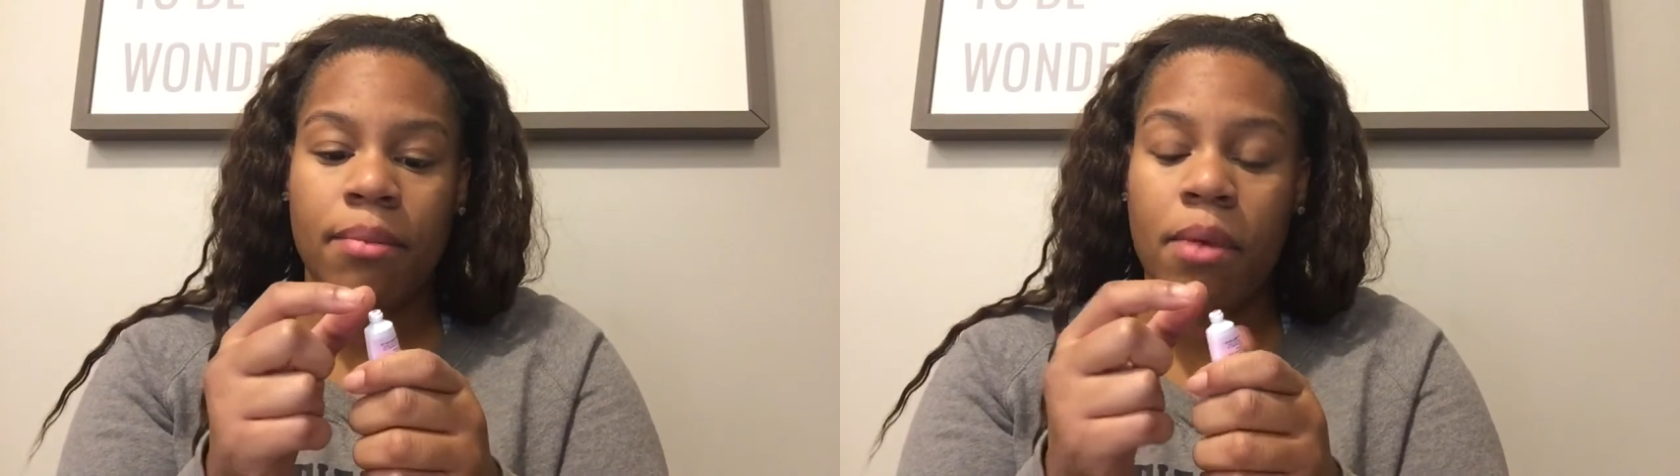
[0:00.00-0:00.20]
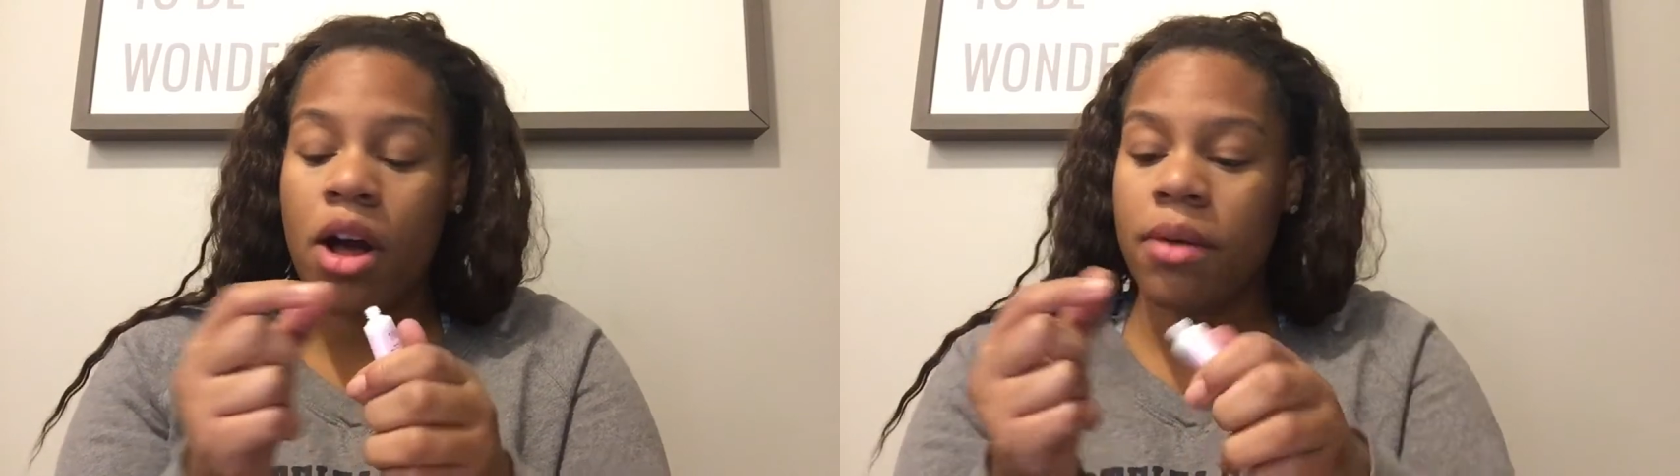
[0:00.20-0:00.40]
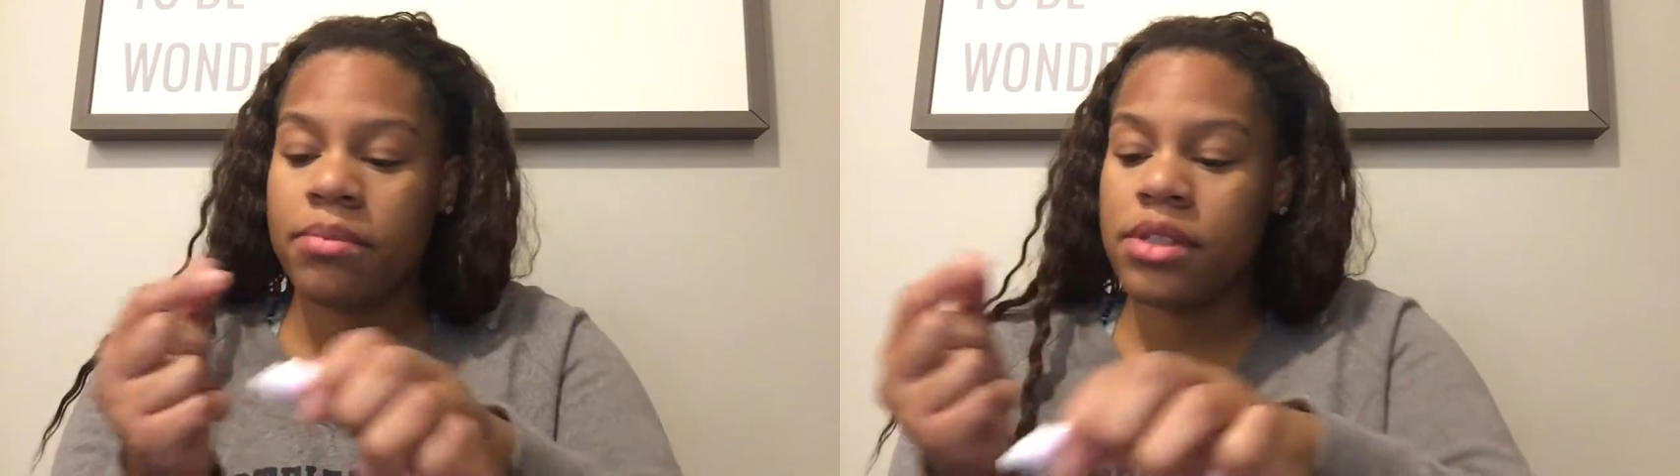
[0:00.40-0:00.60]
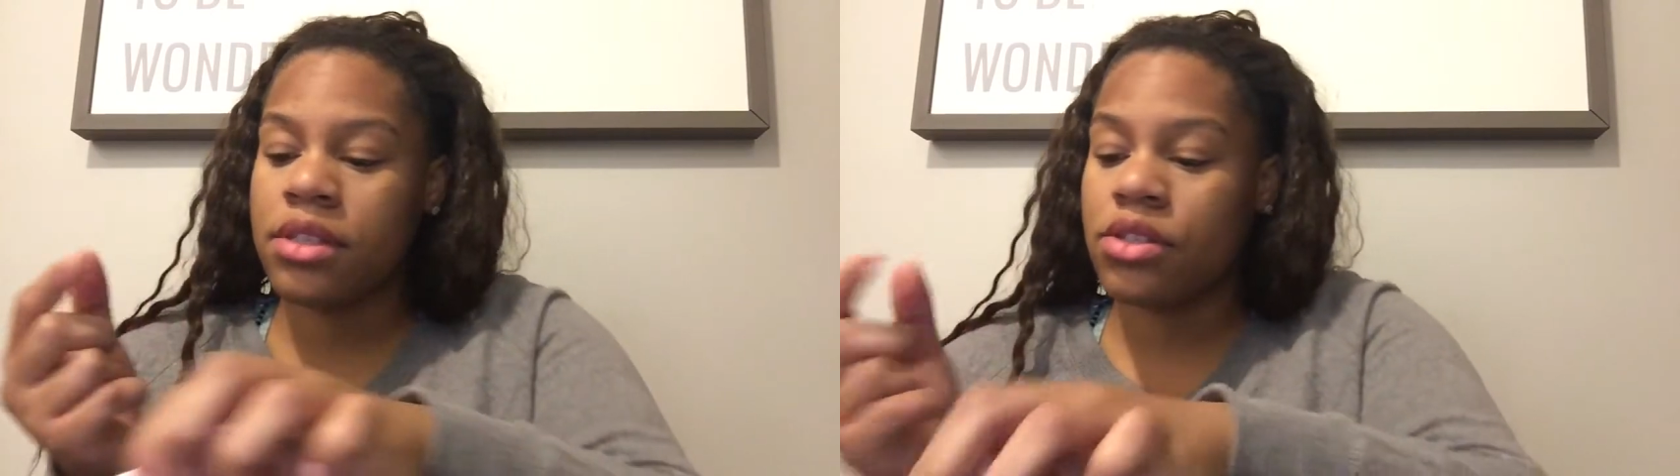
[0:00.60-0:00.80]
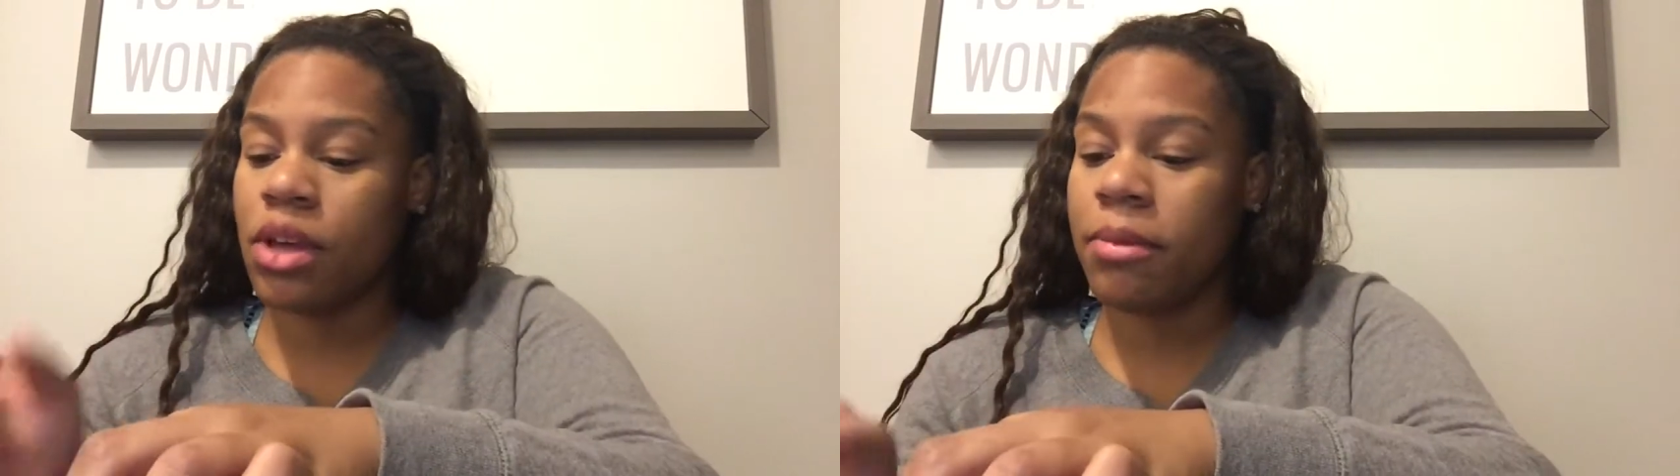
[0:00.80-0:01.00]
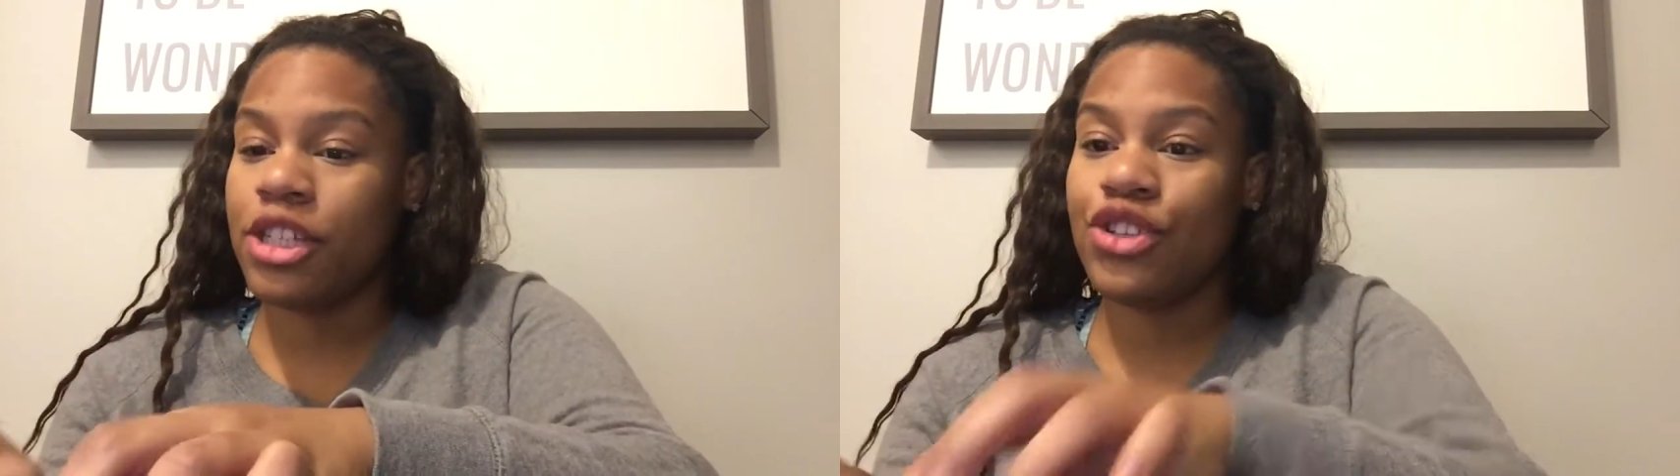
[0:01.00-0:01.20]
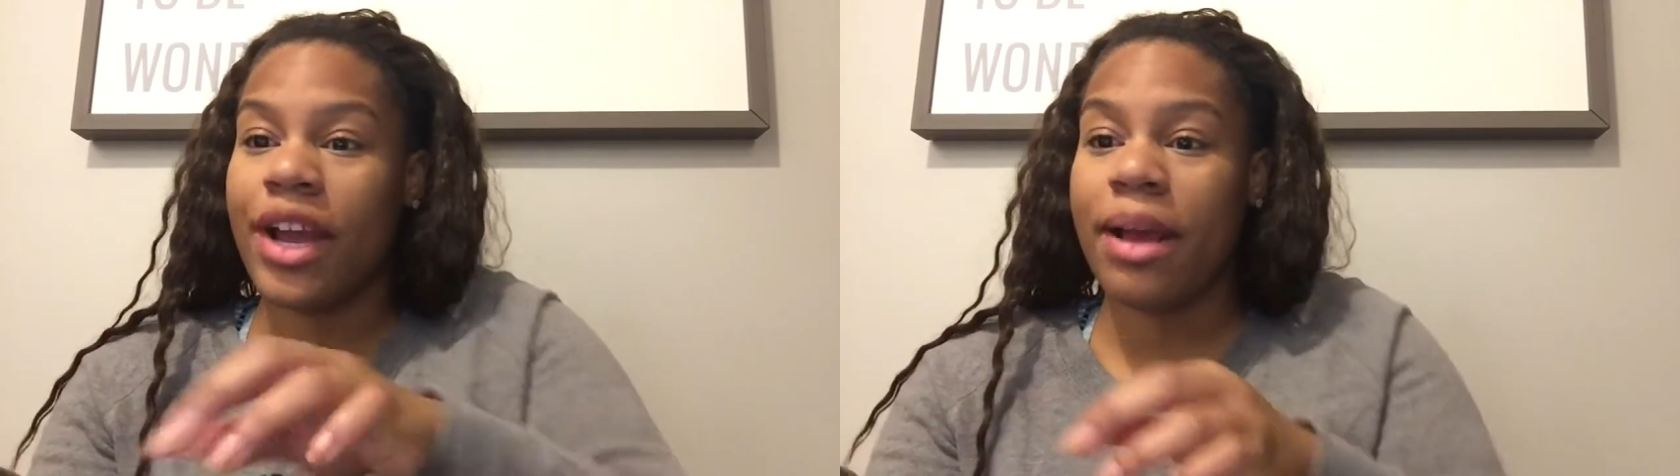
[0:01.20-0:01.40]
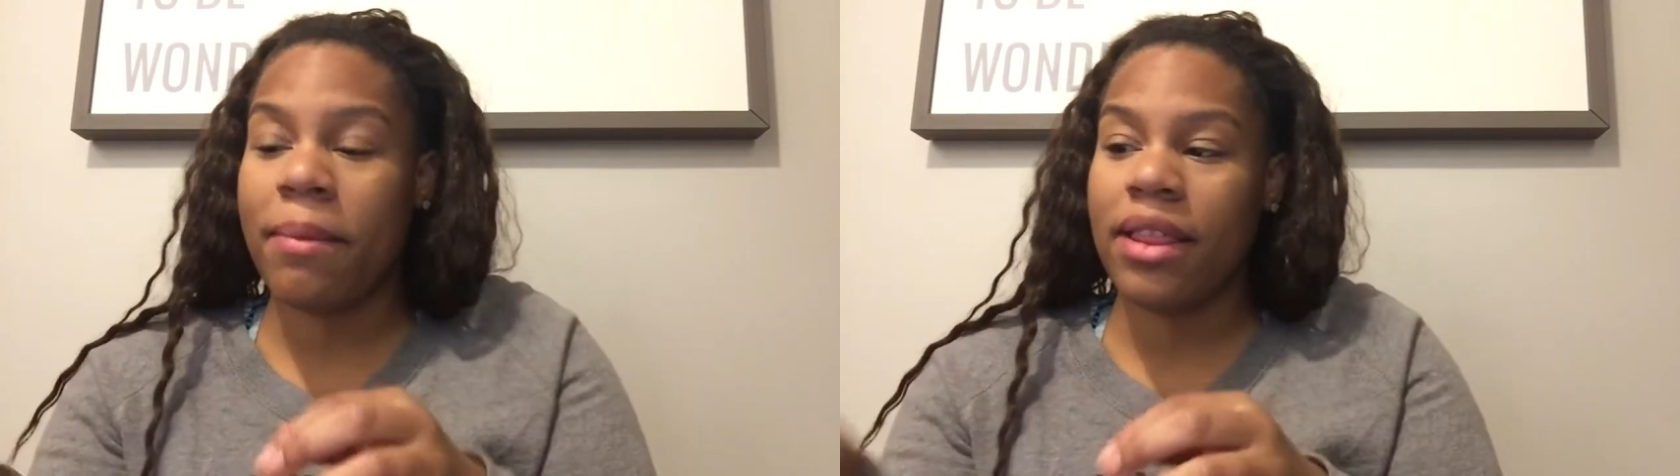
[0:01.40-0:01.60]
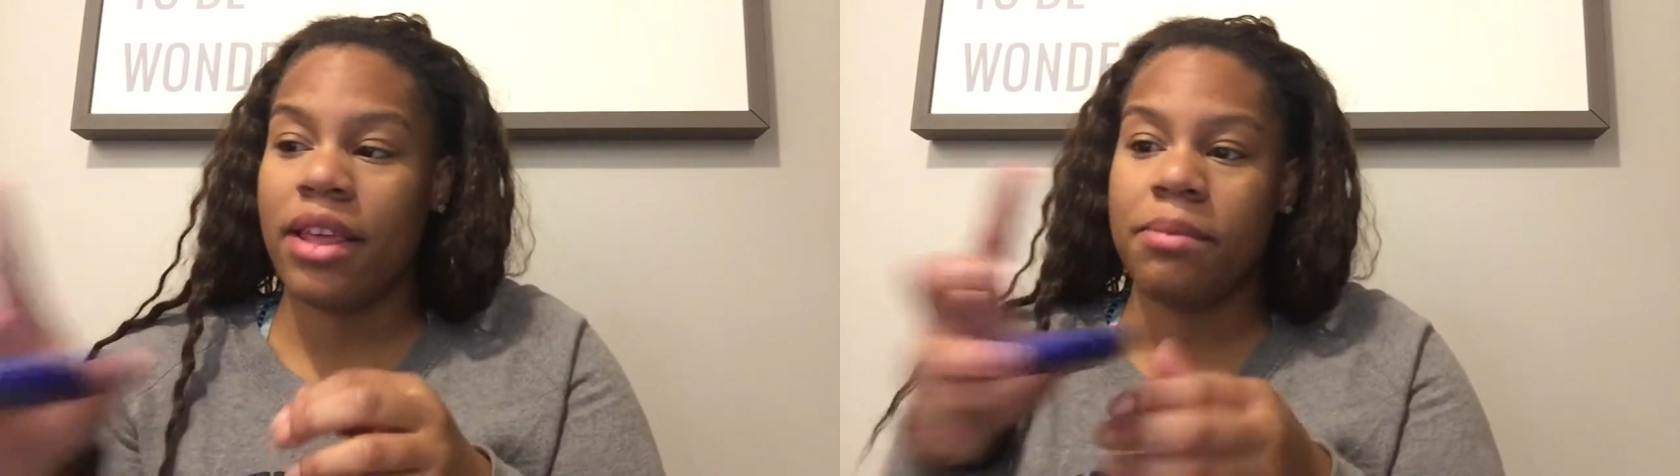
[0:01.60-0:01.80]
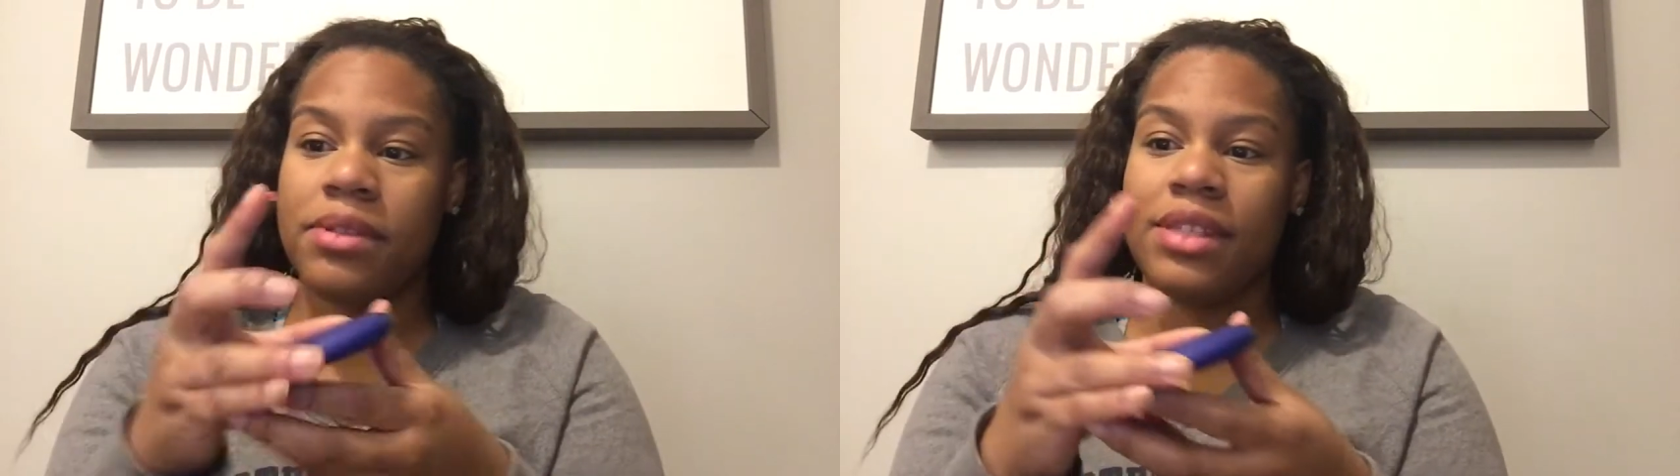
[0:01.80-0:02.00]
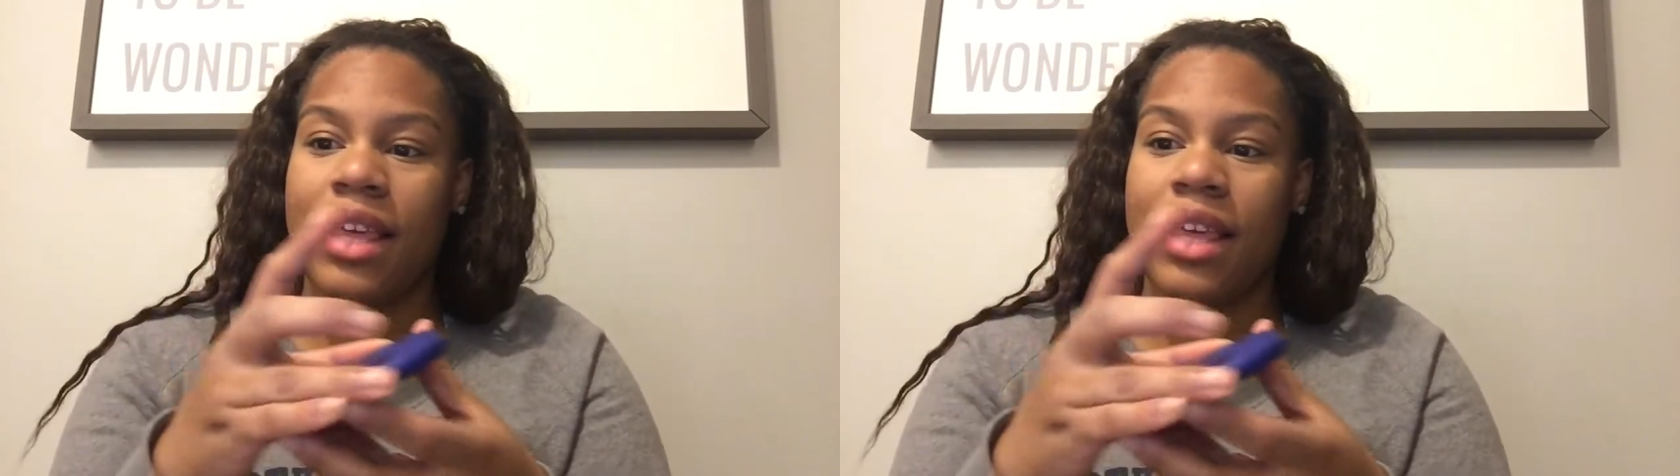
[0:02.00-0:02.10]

bombs. So I'm going to try it on my lips.